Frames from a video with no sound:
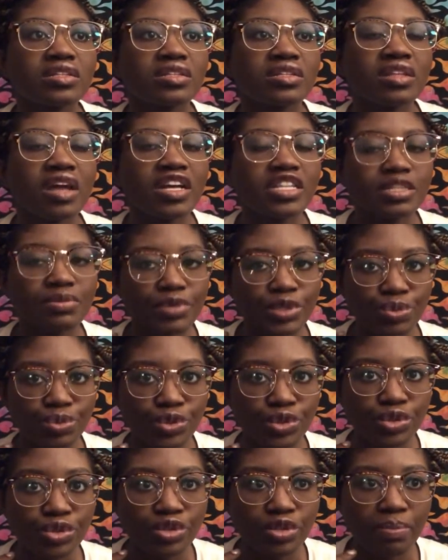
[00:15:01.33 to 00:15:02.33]
not to be
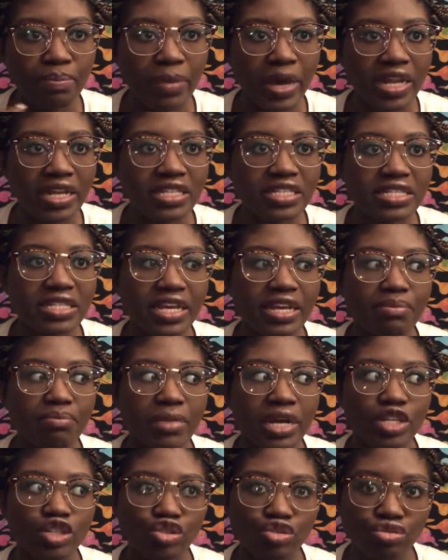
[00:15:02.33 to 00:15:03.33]
rude, but it's like
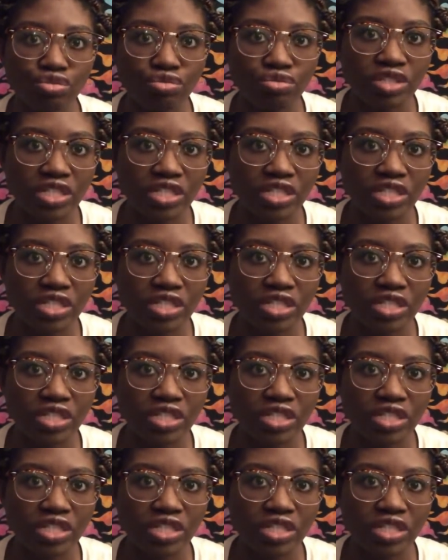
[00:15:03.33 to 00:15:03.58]
my true